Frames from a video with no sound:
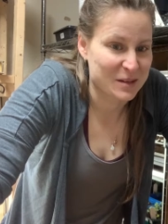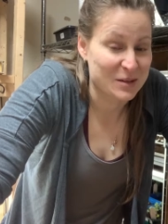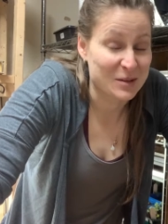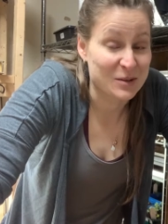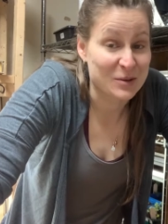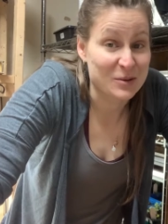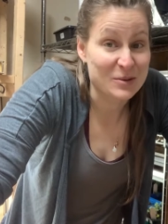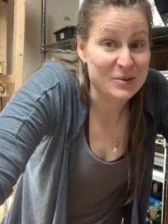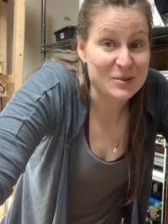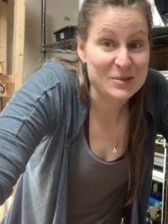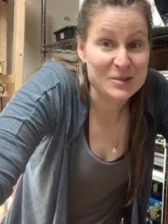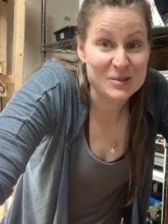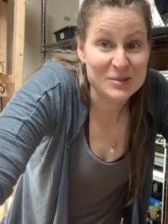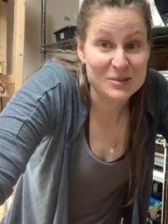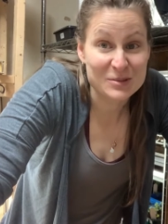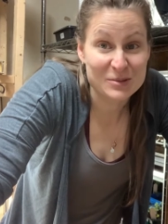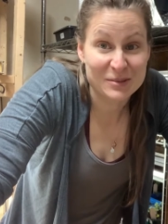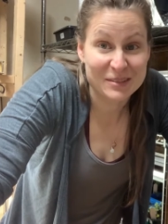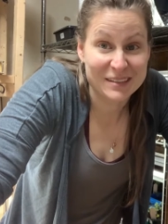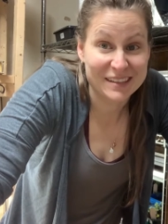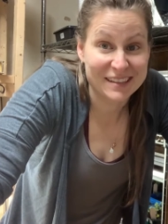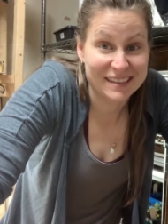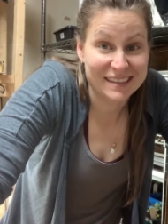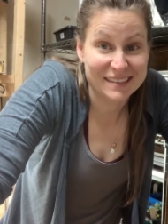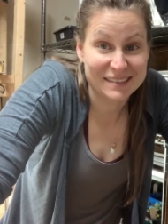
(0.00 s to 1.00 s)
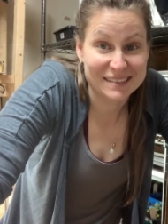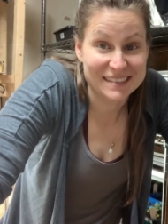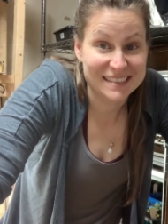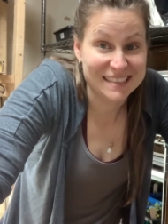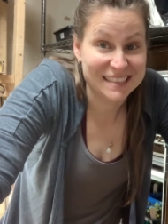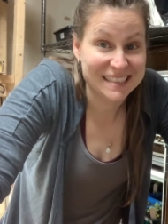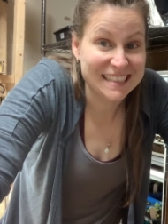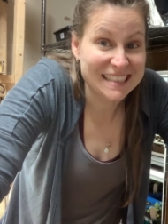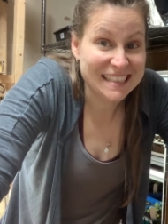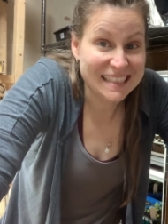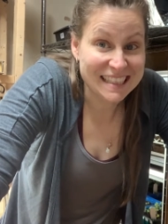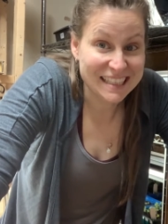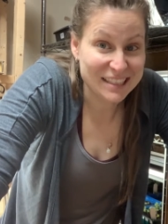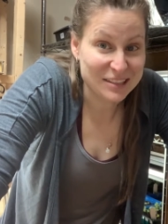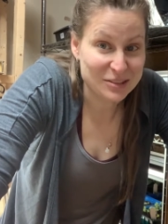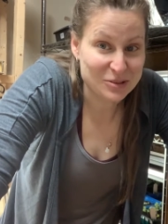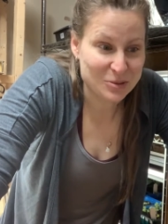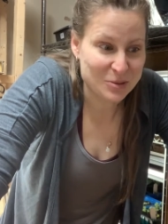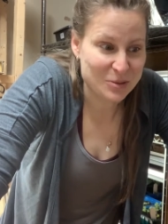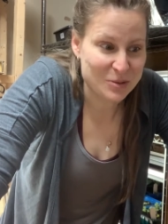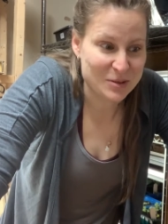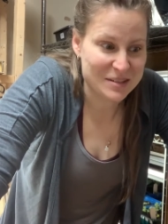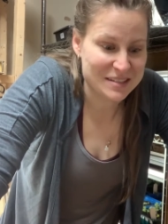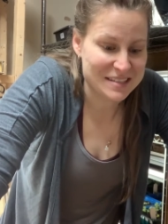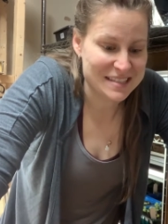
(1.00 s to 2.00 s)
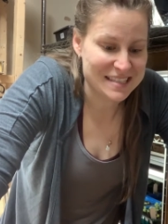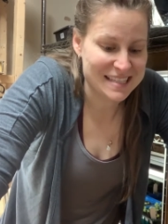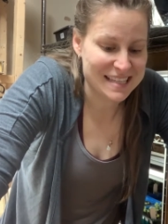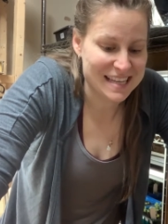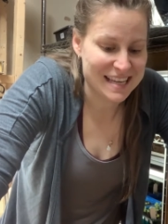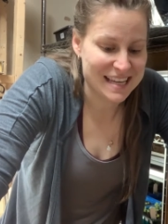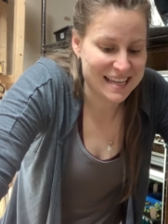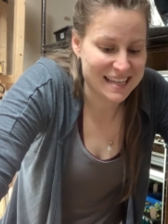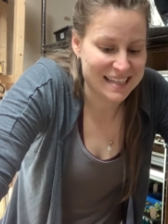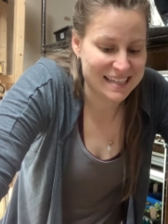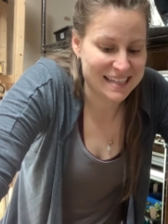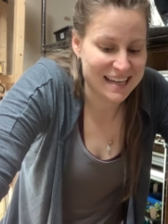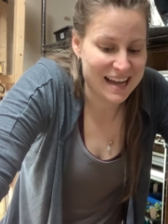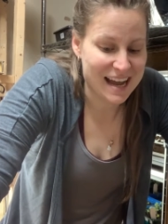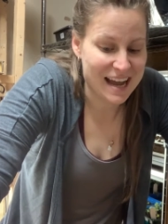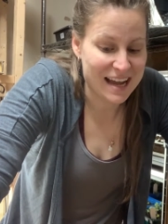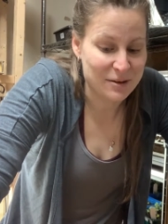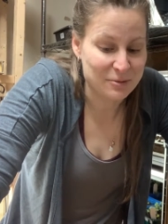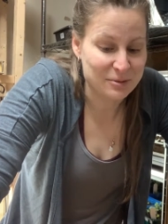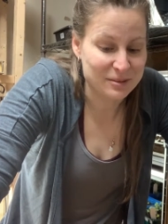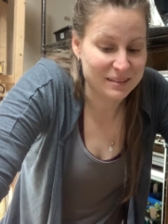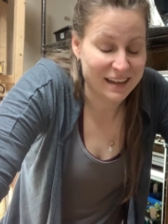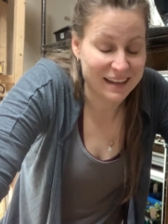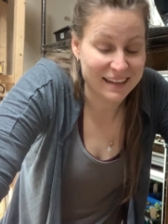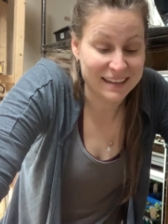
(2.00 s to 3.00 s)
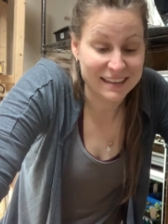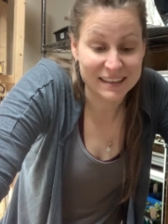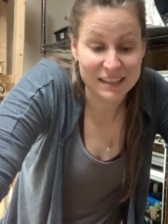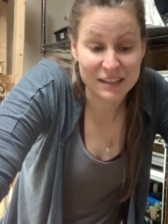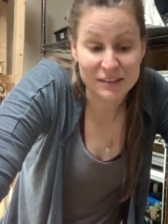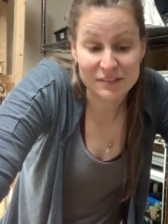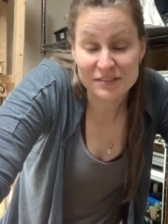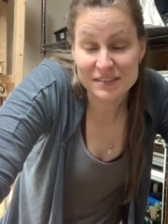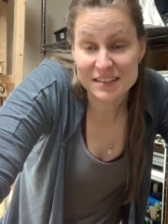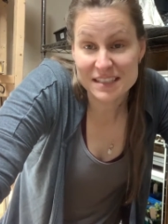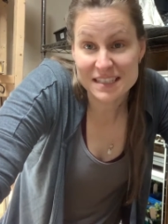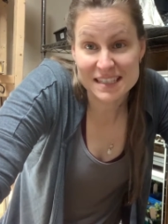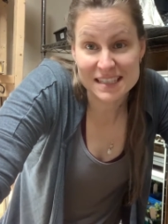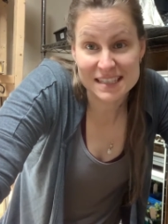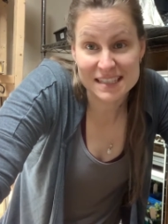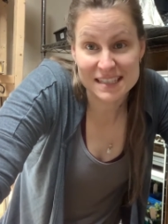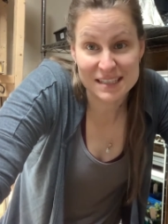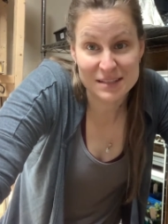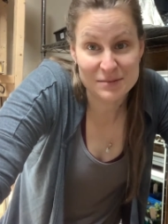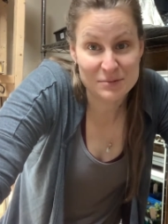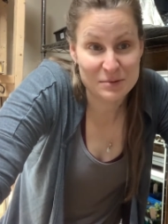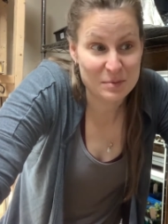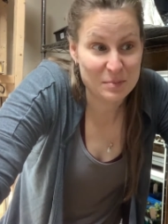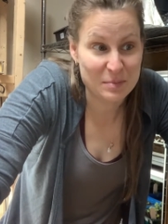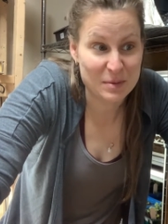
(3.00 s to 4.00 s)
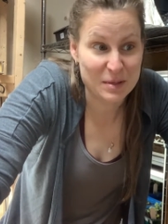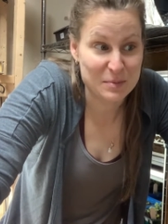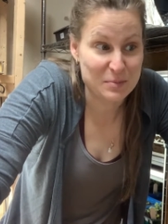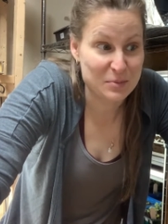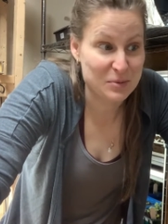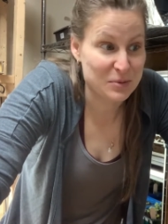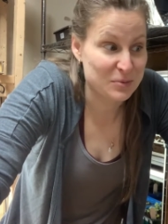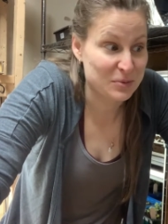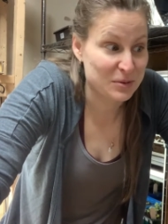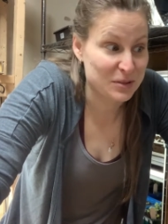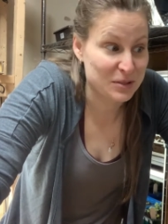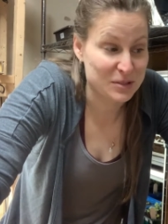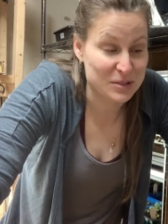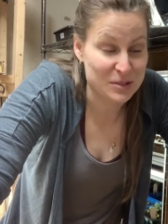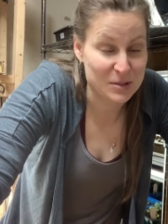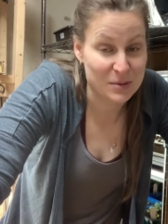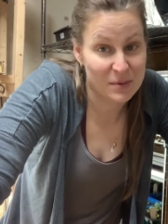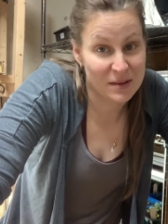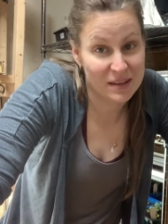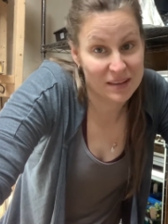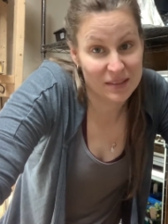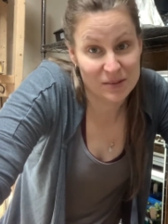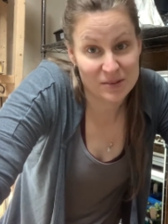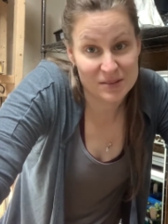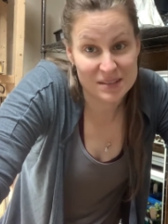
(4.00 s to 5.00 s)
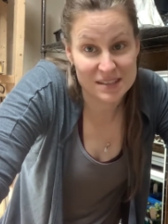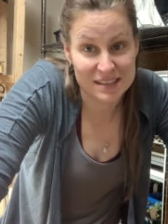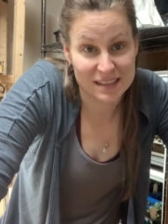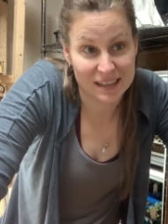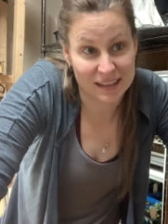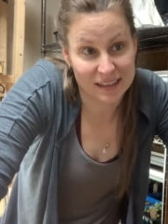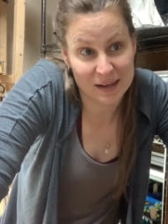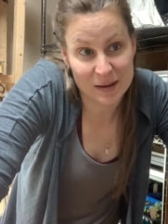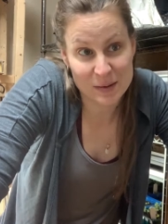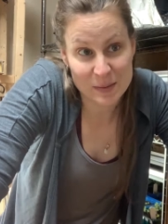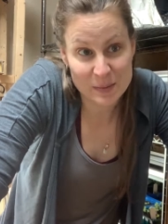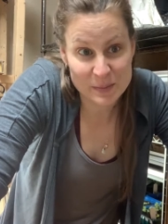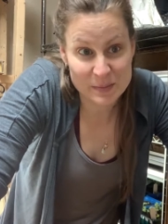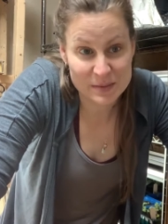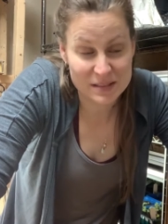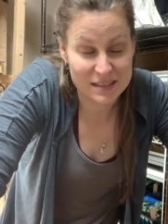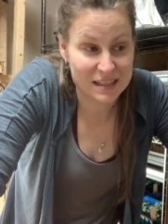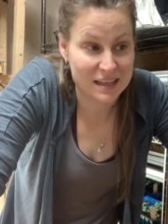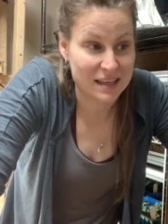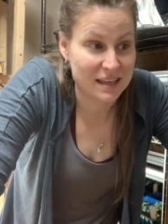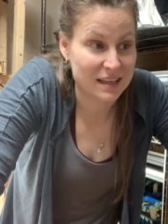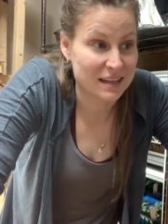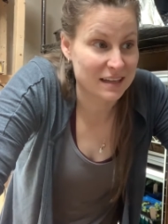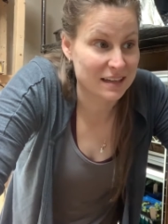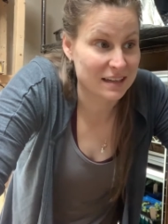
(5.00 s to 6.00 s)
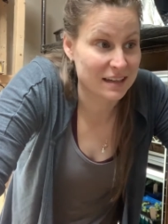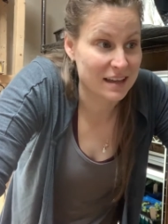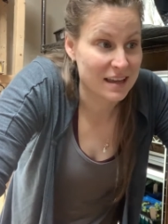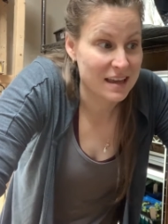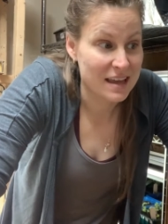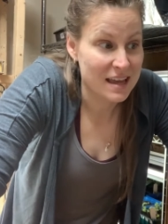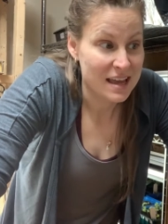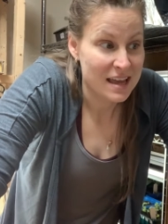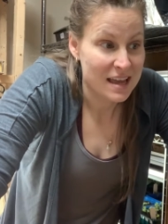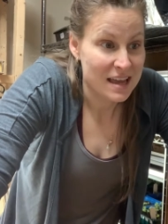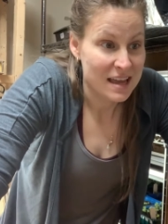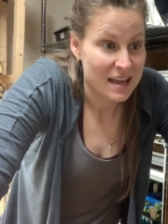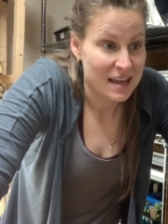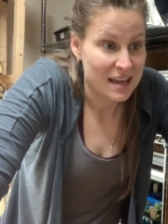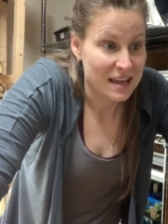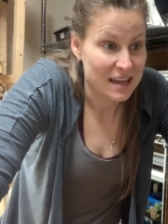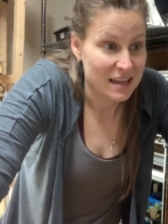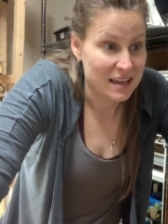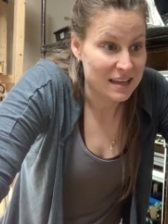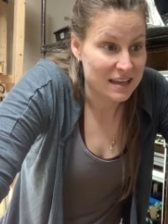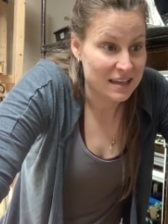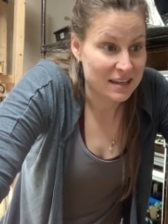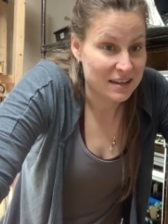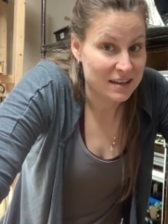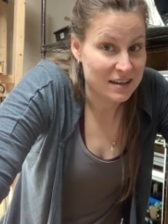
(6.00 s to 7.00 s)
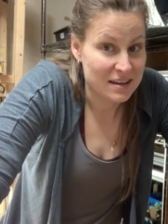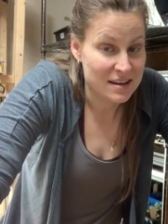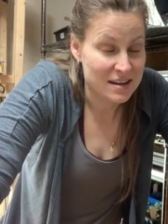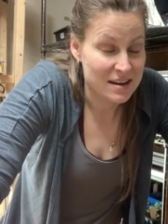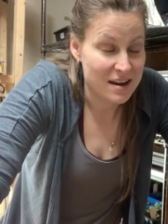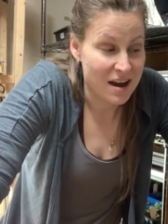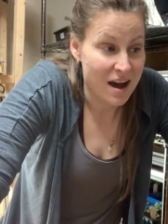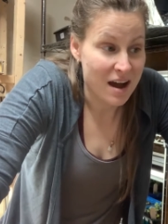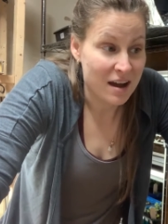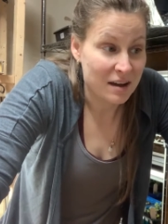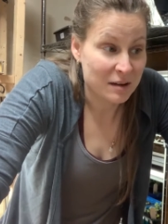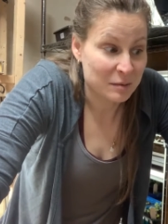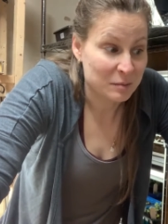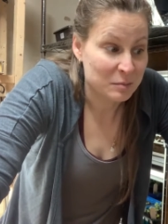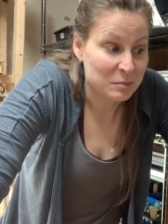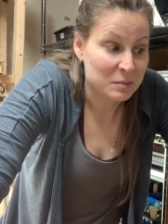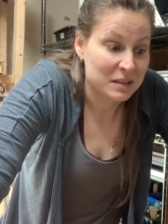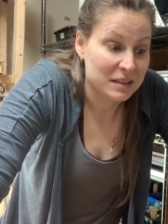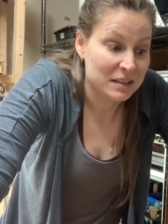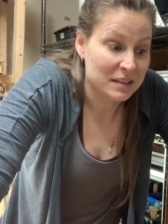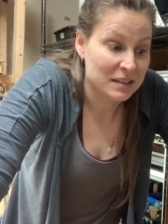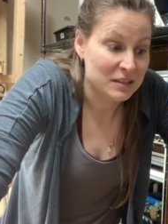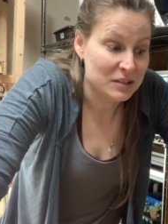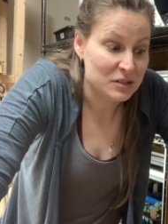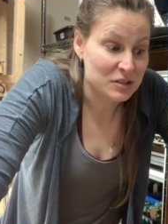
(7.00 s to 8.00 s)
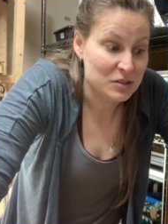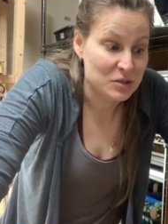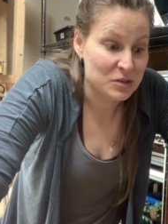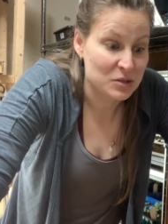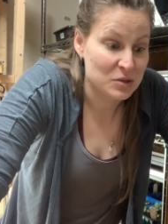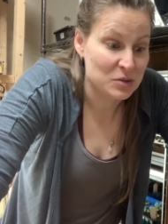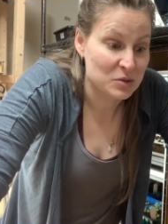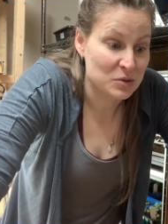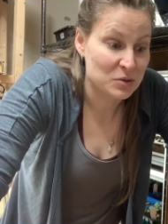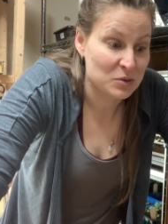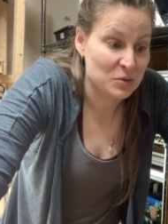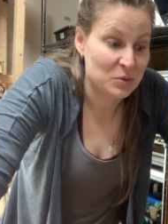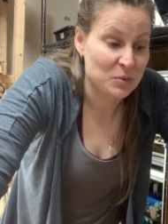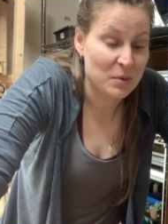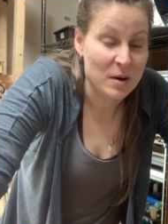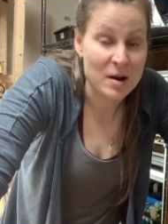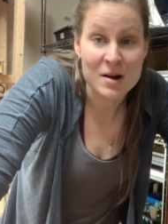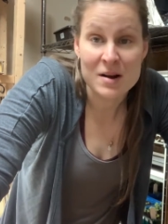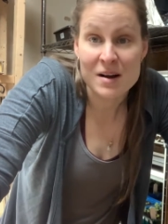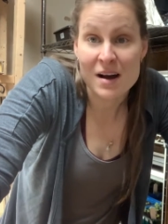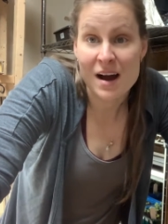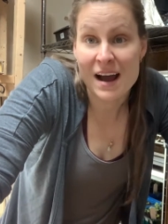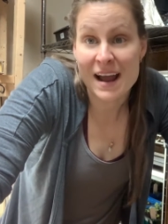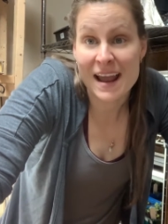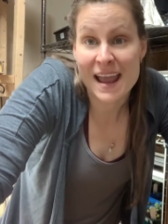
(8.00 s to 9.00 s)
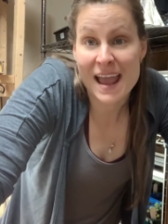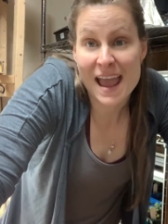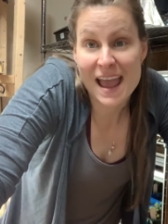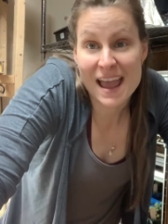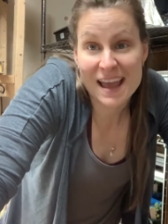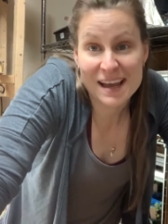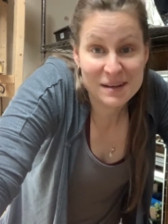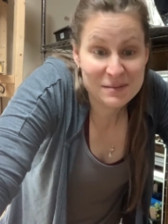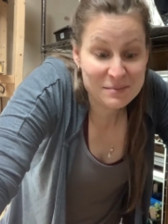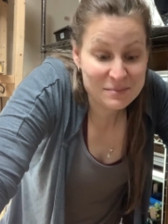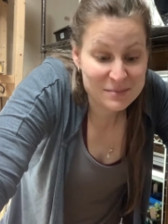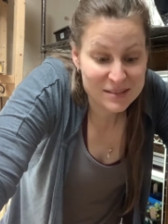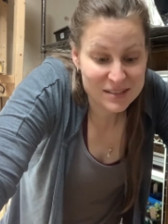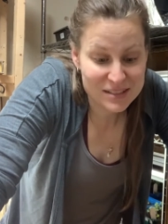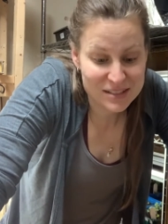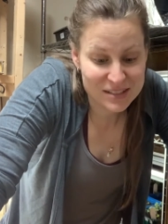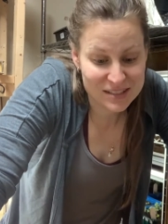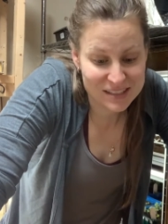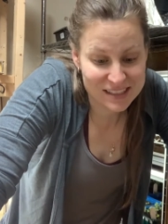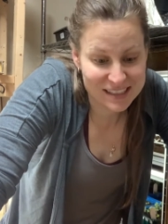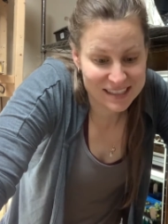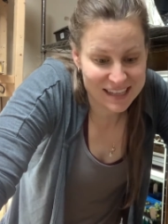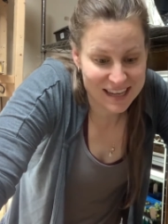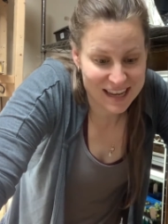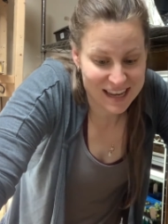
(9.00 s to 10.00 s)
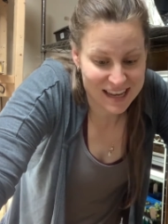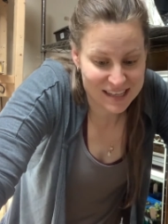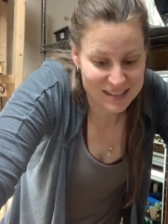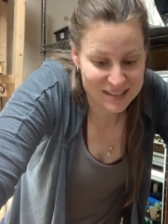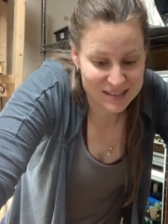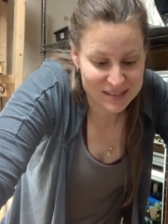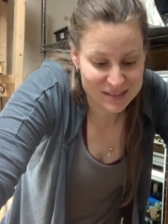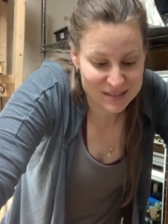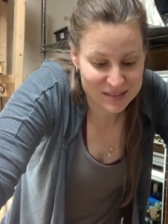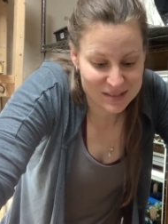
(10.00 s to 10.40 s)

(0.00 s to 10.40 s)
nursery seedling tours, and I love to see what people were doing, their setups, and it got me to where I am today.